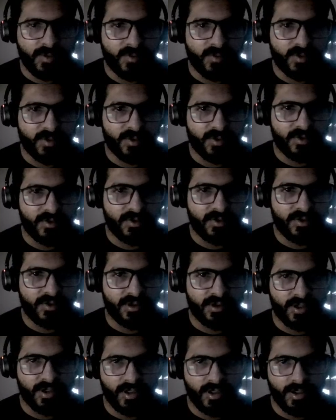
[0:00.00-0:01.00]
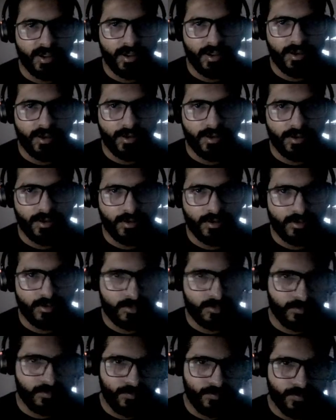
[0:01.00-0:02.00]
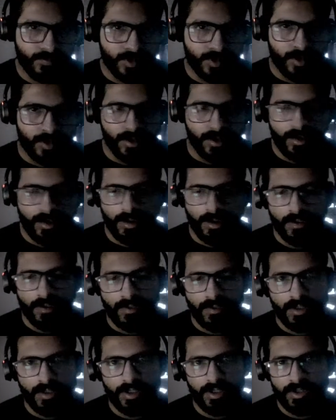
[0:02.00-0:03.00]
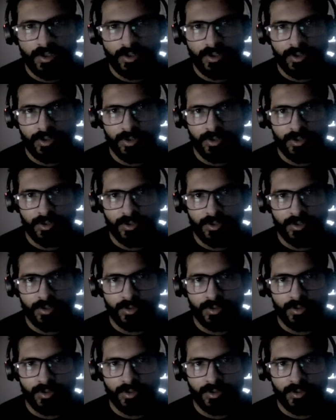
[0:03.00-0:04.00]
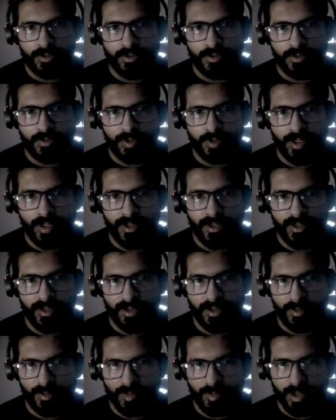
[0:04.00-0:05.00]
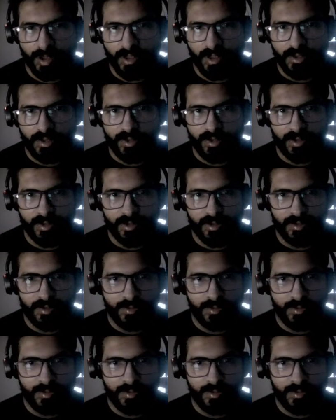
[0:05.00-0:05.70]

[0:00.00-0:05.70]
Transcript: methods, and yeah, we need to write the compare here.